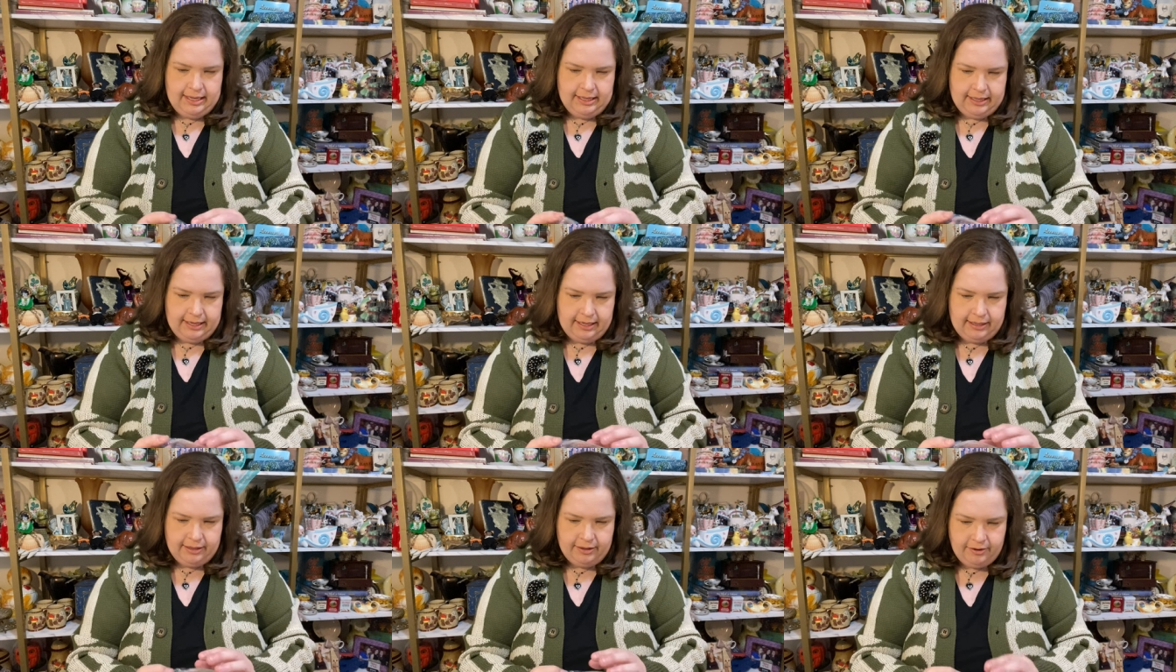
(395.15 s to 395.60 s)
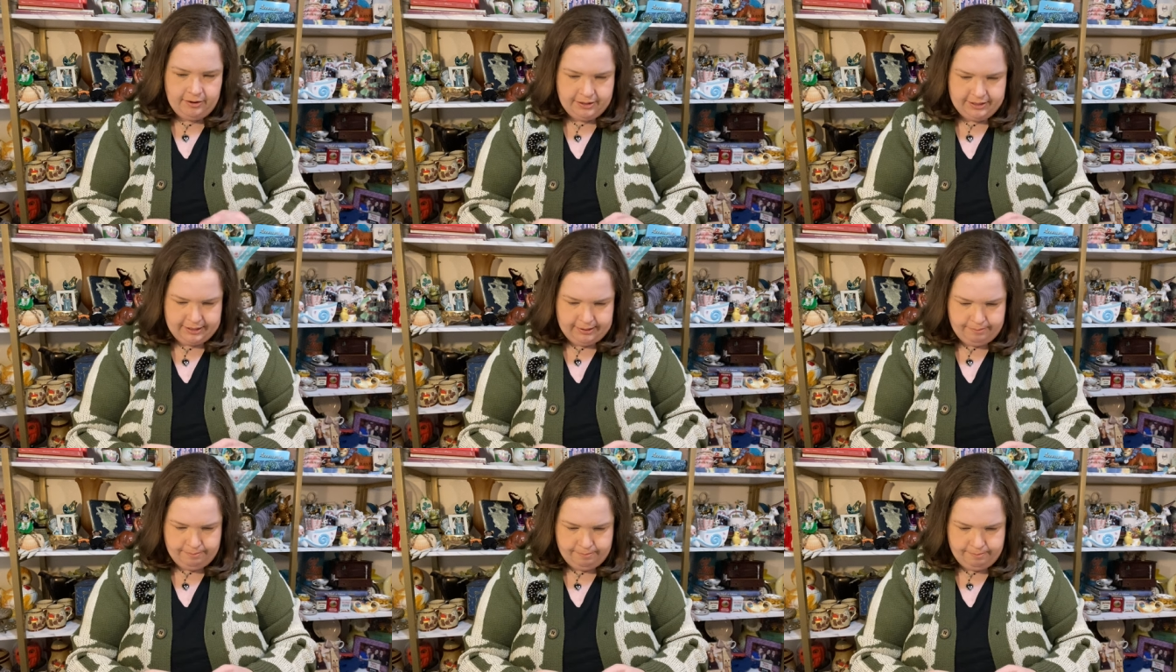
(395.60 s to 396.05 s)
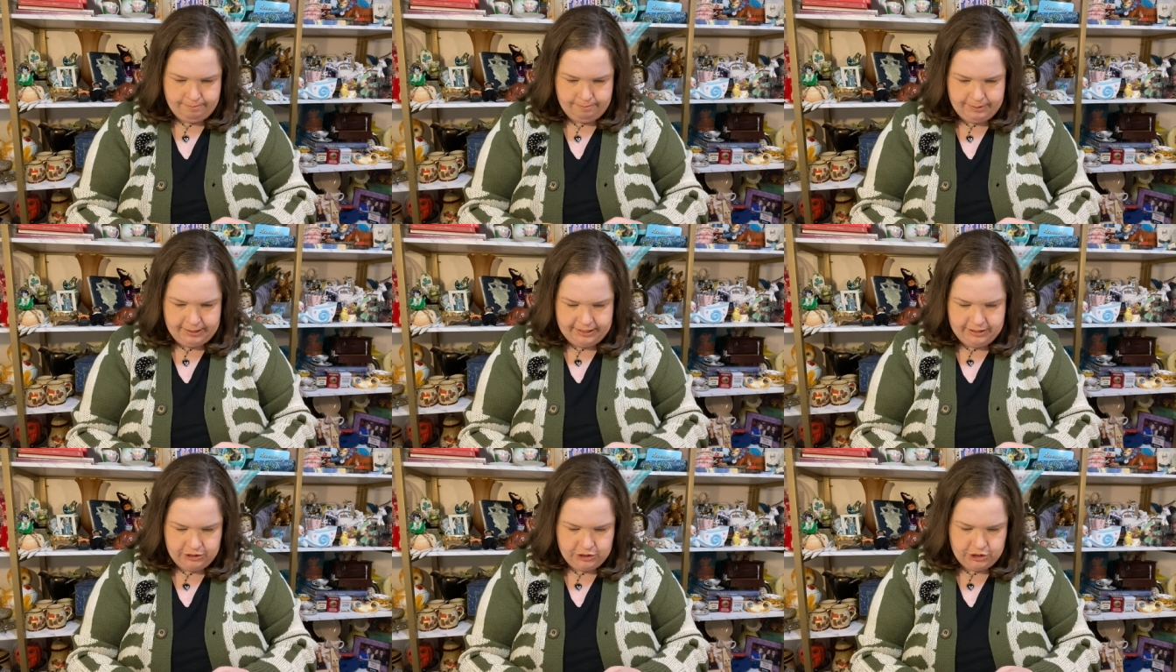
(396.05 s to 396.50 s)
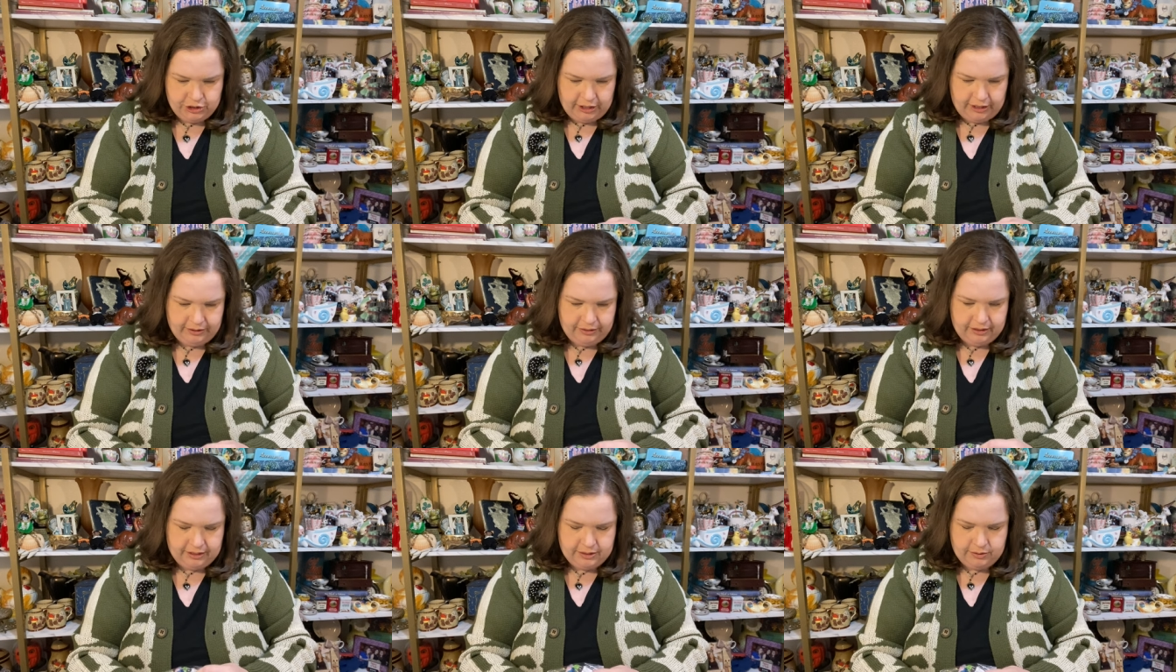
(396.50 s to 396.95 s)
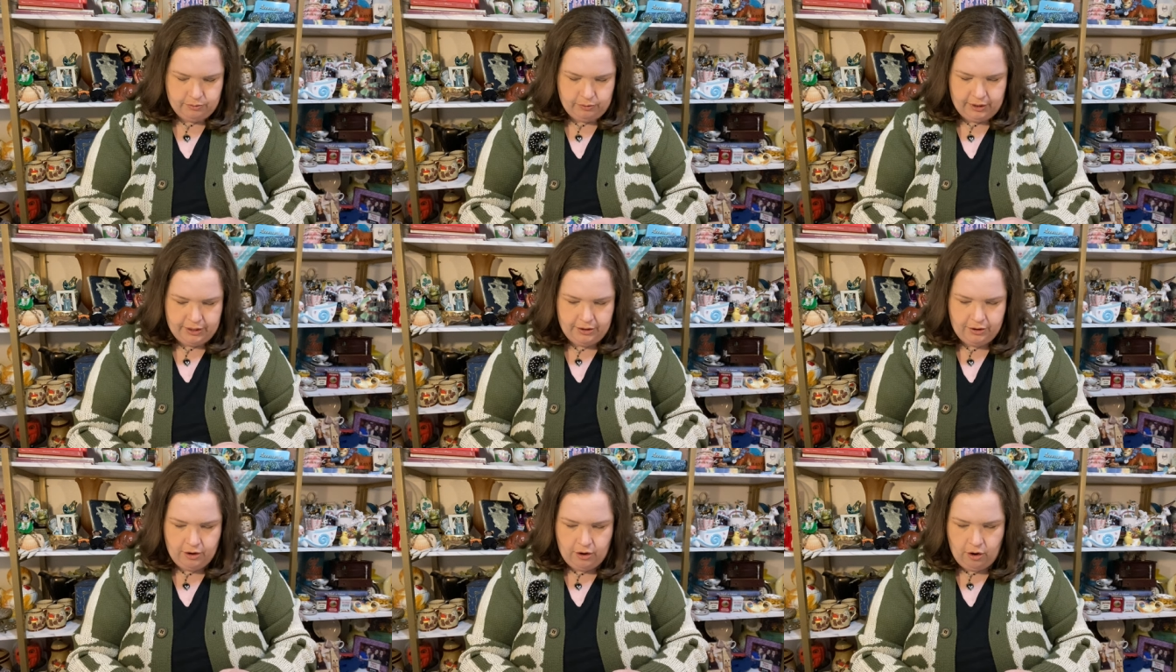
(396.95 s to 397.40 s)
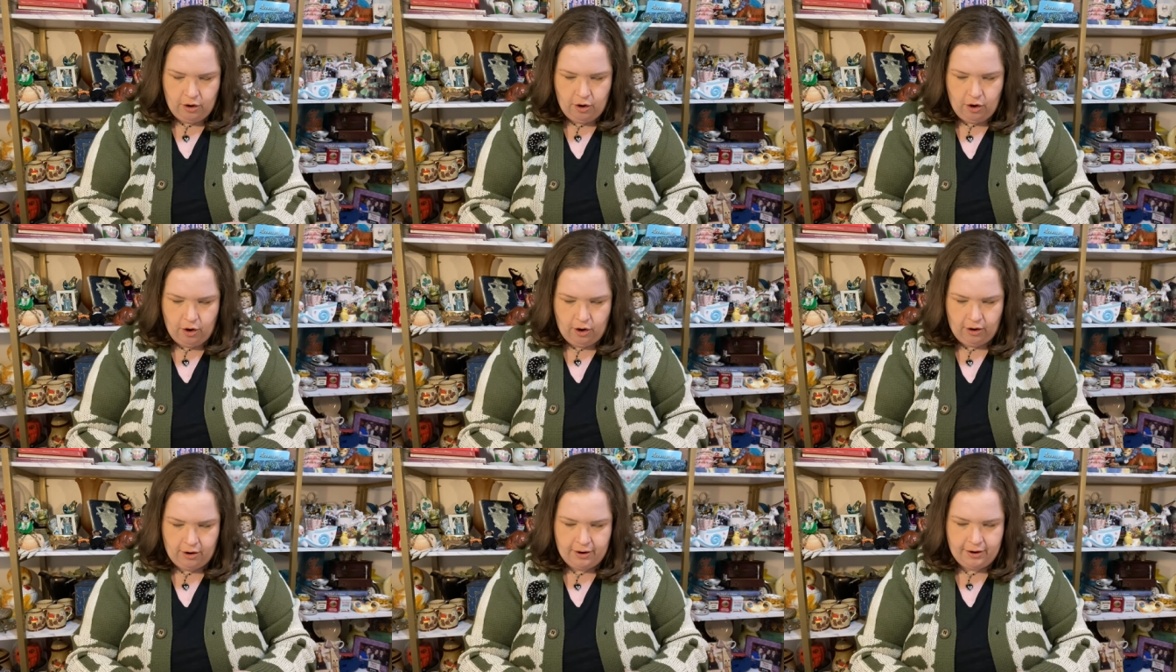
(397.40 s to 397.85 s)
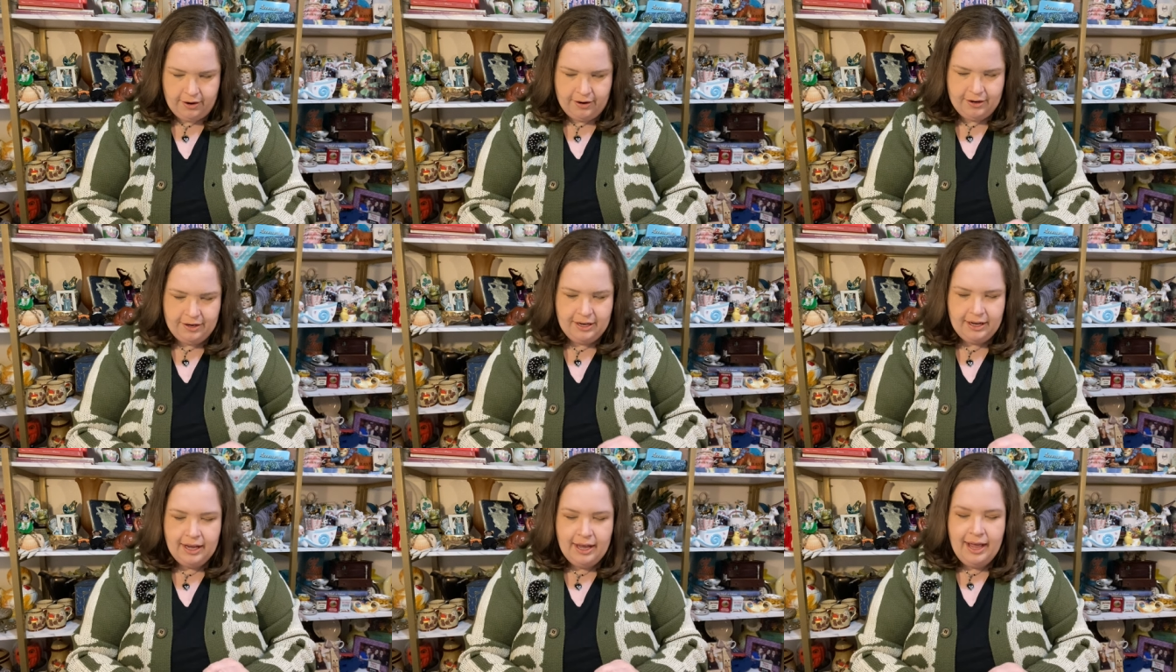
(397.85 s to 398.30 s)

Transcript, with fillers: Like there is a bunch on this one card,